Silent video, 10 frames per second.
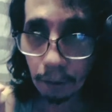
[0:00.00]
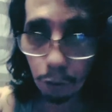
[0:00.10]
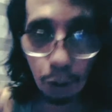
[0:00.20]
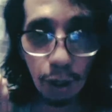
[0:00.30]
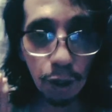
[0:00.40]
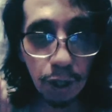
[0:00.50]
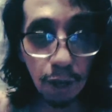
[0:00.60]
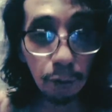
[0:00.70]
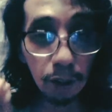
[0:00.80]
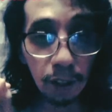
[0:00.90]
treat
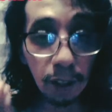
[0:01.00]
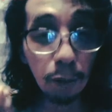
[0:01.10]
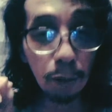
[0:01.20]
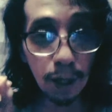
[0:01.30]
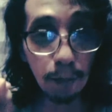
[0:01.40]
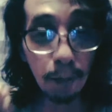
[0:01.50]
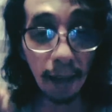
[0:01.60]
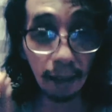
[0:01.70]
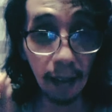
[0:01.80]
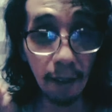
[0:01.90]
yourself with a little
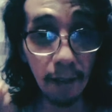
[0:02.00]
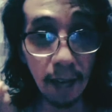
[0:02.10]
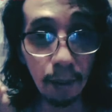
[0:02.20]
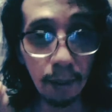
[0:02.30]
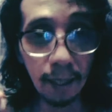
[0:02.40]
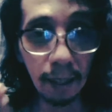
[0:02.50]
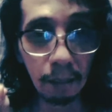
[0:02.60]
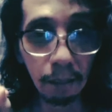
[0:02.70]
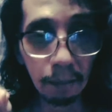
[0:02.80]
respect every now and then.